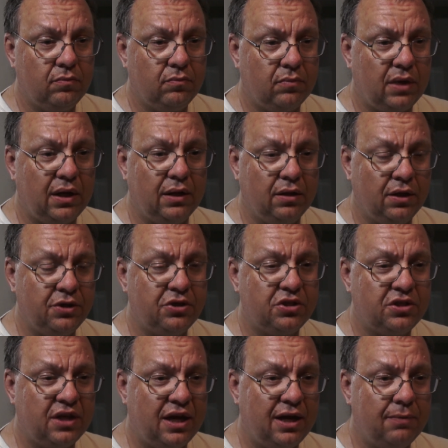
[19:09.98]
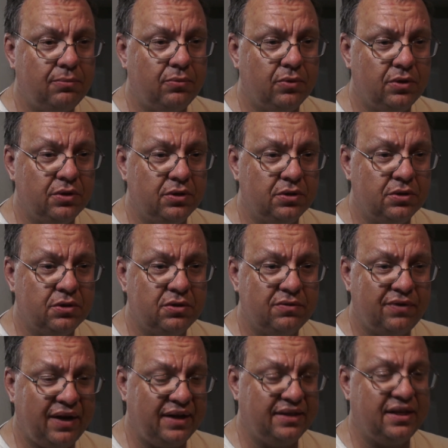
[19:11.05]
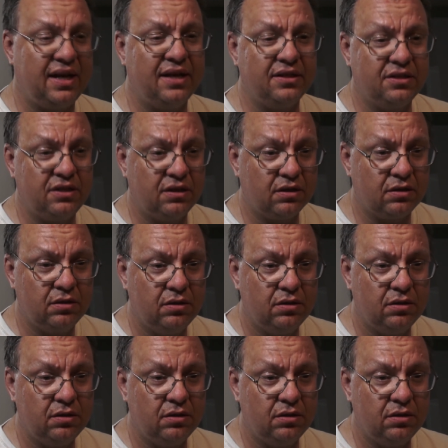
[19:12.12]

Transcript: My lunch stop was fantastic.